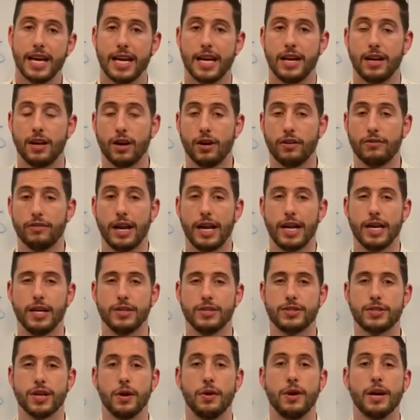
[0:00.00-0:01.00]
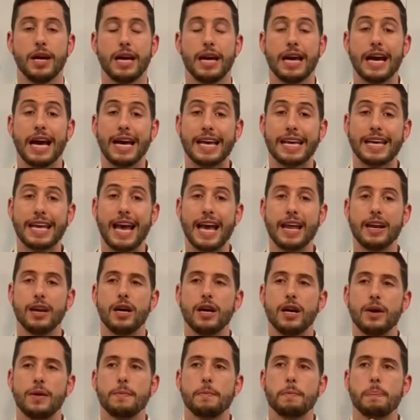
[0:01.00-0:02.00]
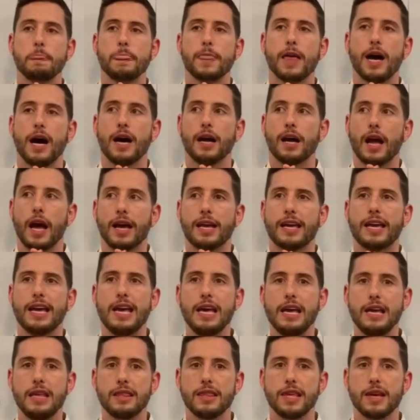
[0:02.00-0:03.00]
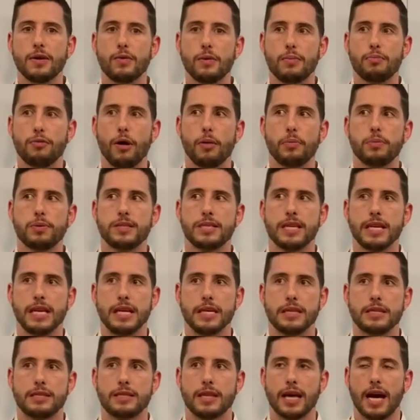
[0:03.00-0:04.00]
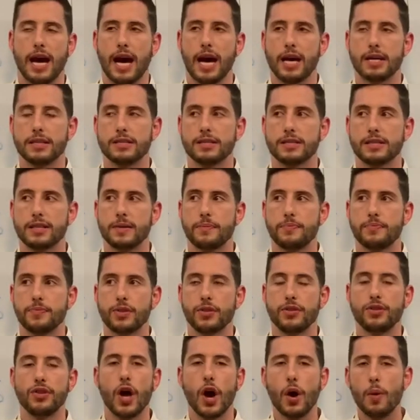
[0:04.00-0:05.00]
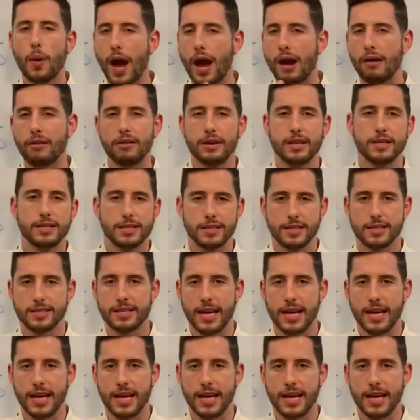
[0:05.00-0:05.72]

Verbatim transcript: in a lot of areas. So again, a, a key thing with property is that no area is the